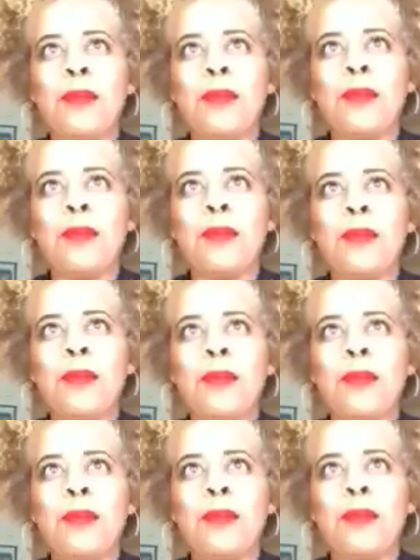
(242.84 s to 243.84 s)
I'm
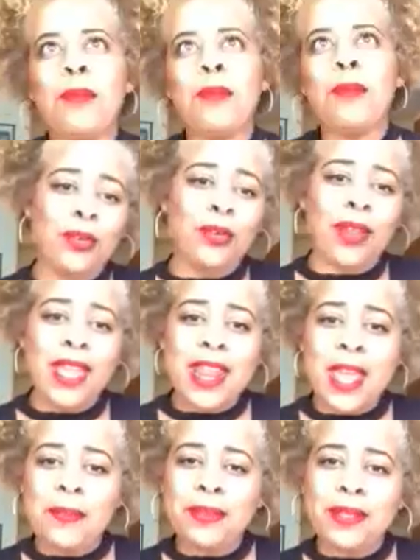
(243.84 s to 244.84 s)
writing academic
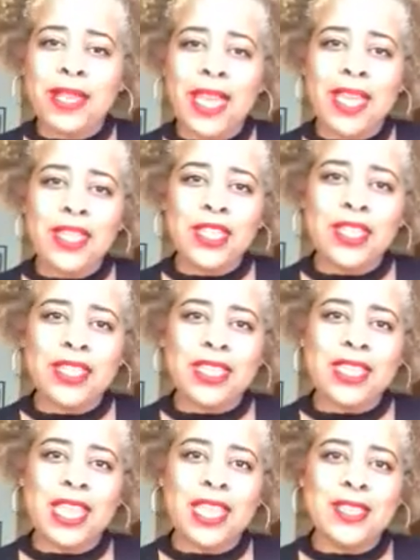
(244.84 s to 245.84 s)
work or grant
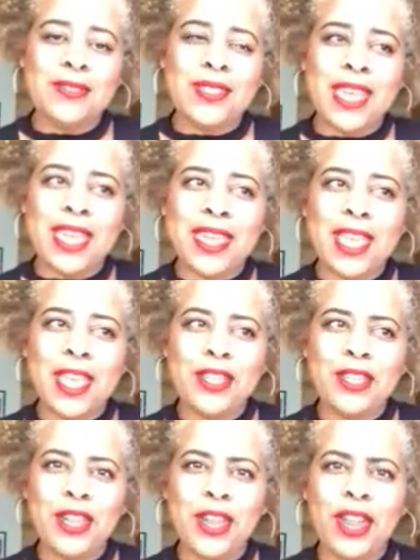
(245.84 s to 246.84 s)
applications and things of
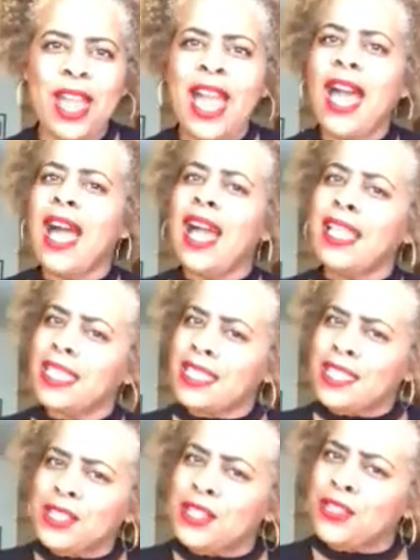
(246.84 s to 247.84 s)
that nature, I
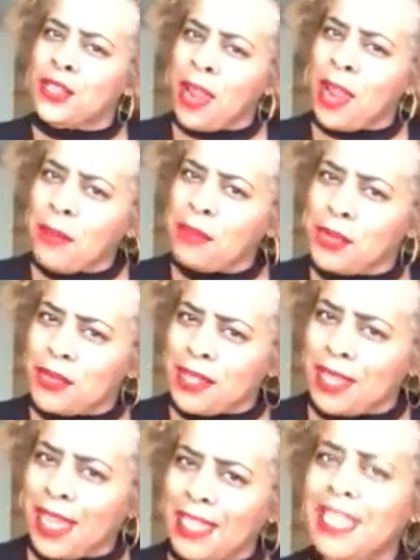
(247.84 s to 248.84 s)
listen to trap
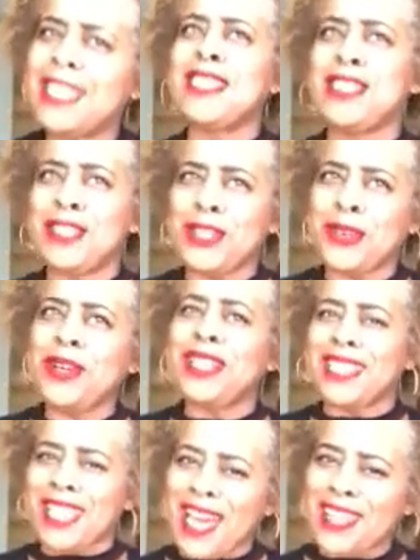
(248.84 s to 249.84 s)
music. I listen to a
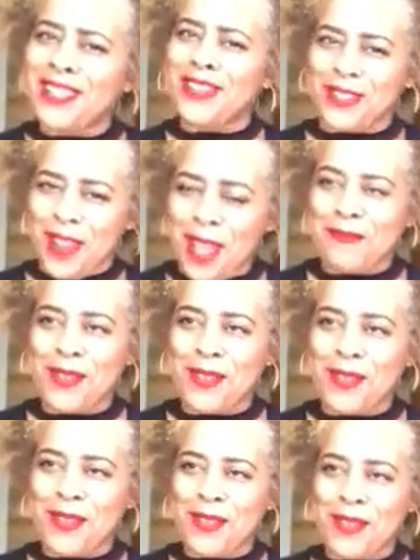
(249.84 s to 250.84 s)
lot of trap
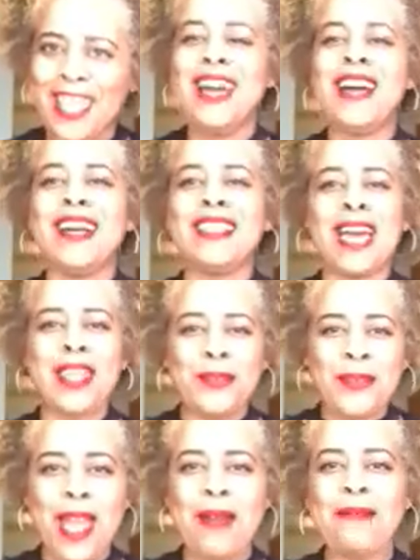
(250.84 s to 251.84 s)
music, a lot of
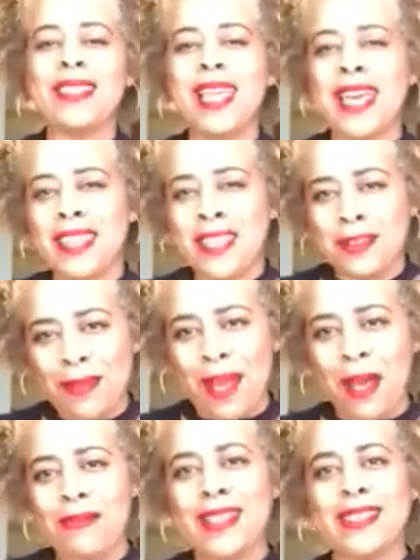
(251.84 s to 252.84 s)
rap, a lot of hip hop,
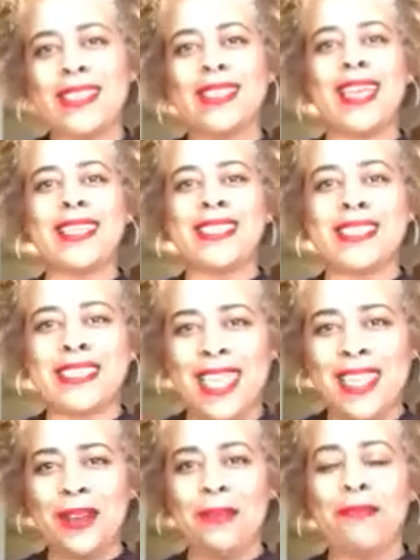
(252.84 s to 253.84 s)
because I like to stay
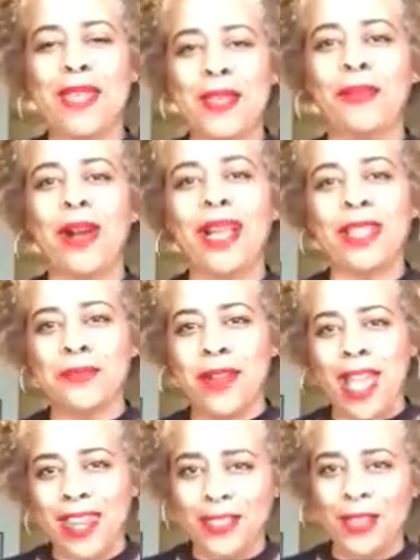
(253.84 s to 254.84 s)
upbeat while I'm writing
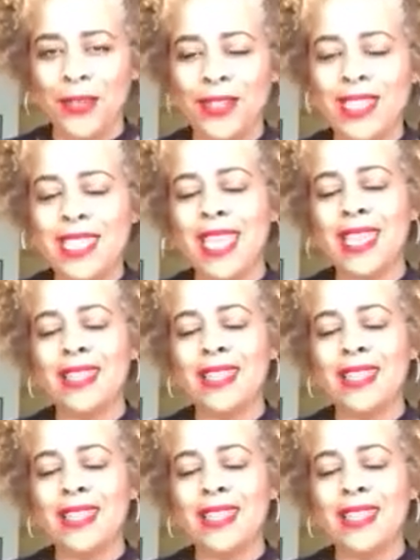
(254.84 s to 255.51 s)
those things,